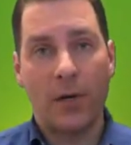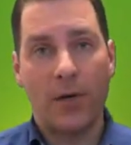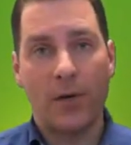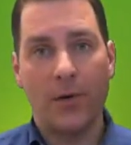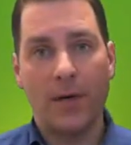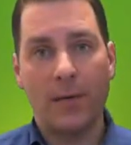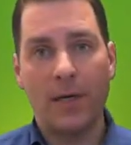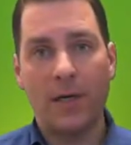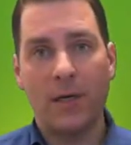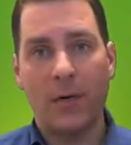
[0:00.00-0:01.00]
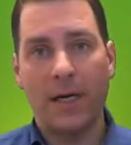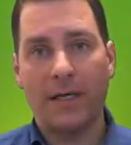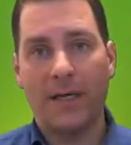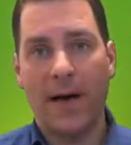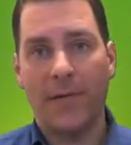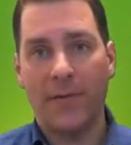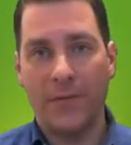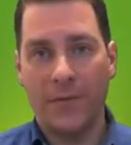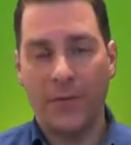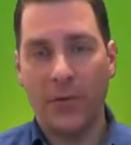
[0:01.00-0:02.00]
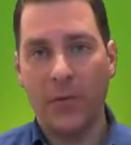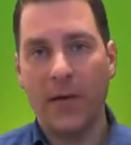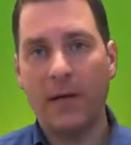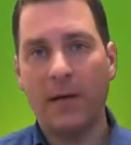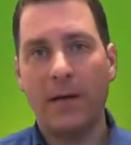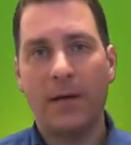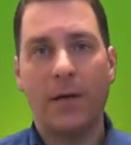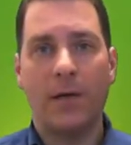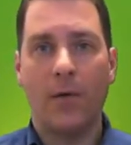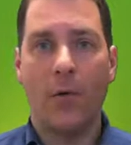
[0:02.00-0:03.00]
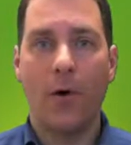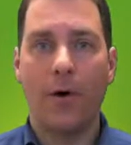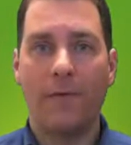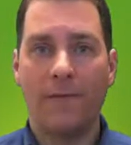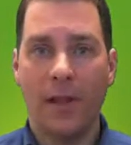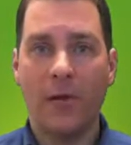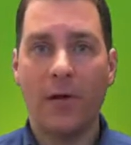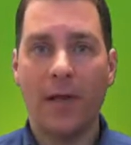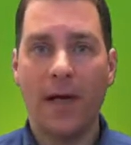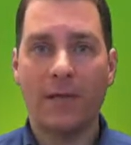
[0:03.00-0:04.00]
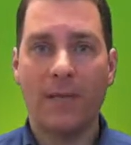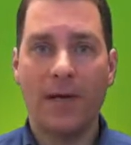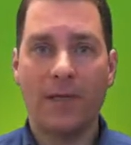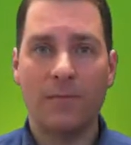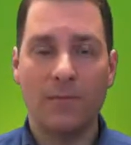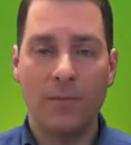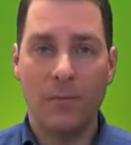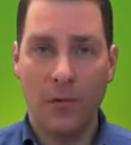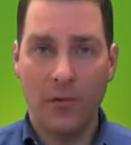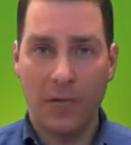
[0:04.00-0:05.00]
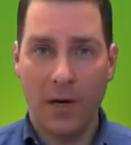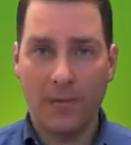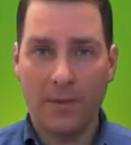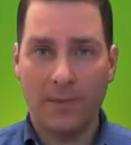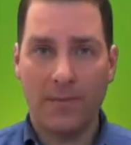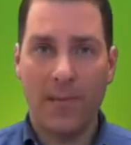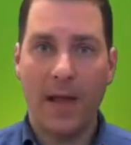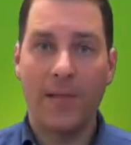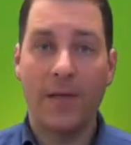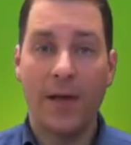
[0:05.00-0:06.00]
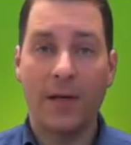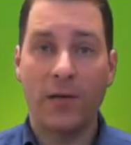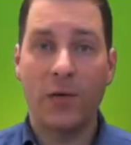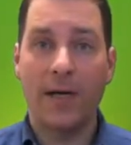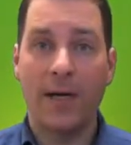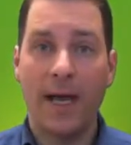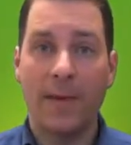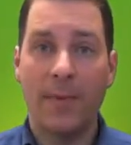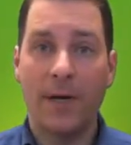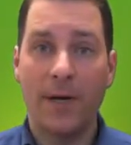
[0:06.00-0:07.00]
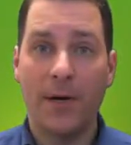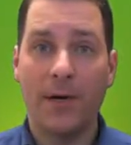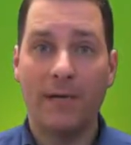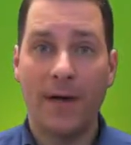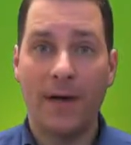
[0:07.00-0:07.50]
what you're going to be doing is now viewing your fellow classmates' move notes and then doing a peer